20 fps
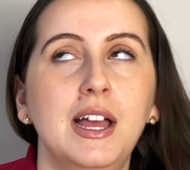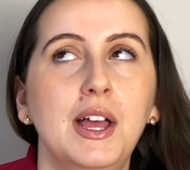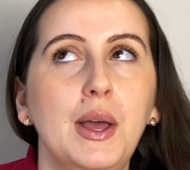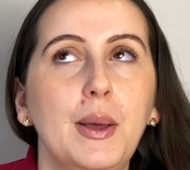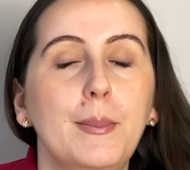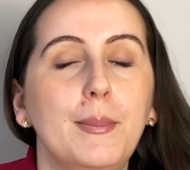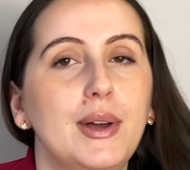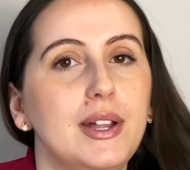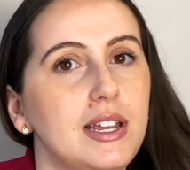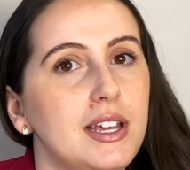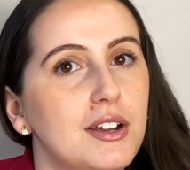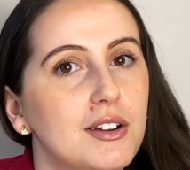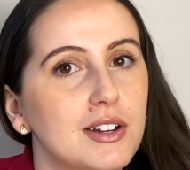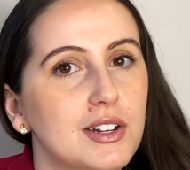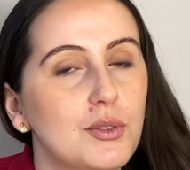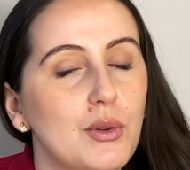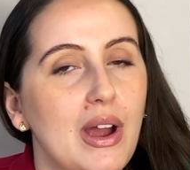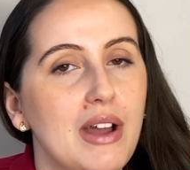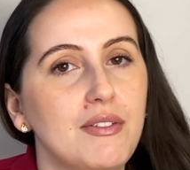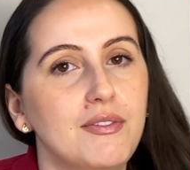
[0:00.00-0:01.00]
but here at
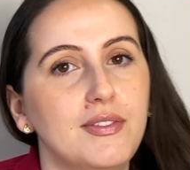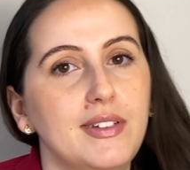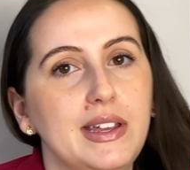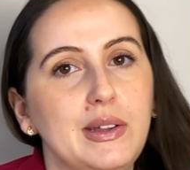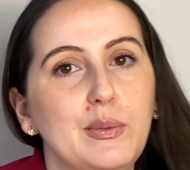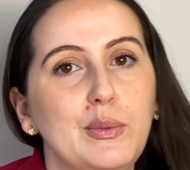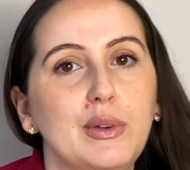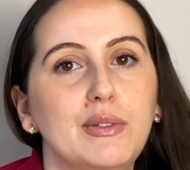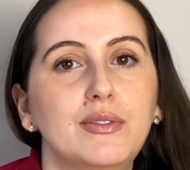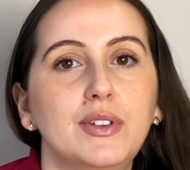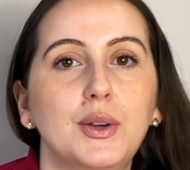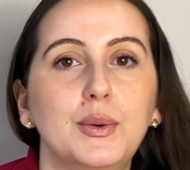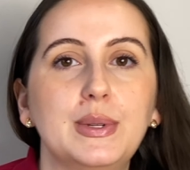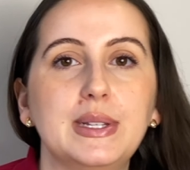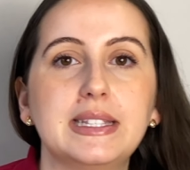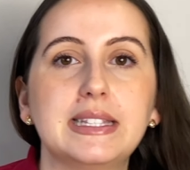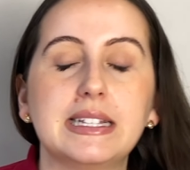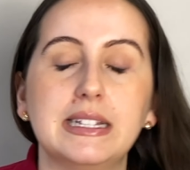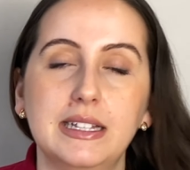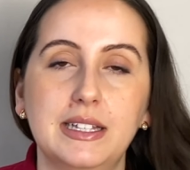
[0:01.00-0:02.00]
Graphene, we've noticed
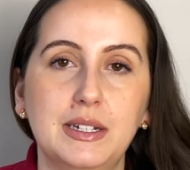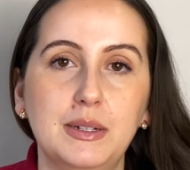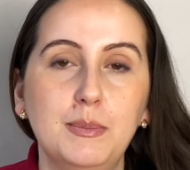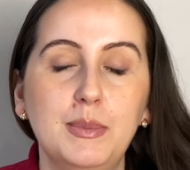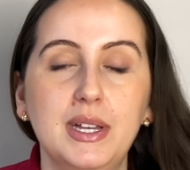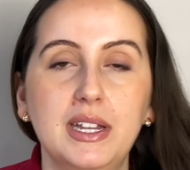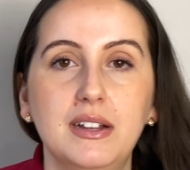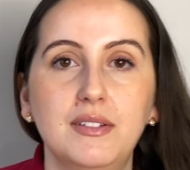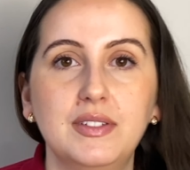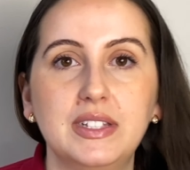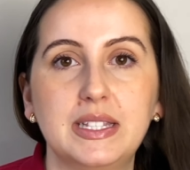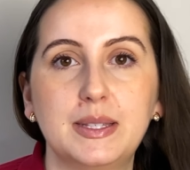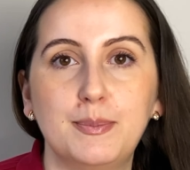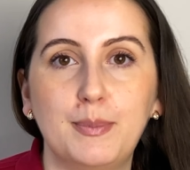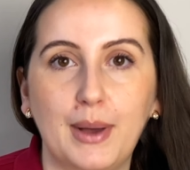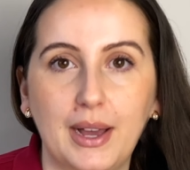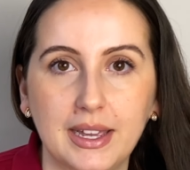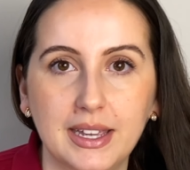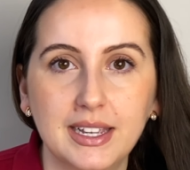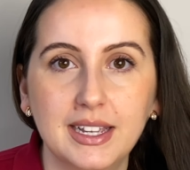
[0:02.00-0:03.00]
a little bit of a
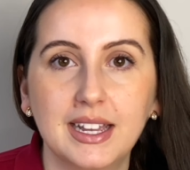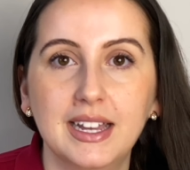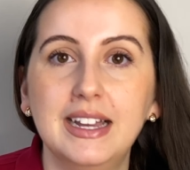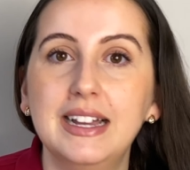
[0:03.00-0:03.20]
spike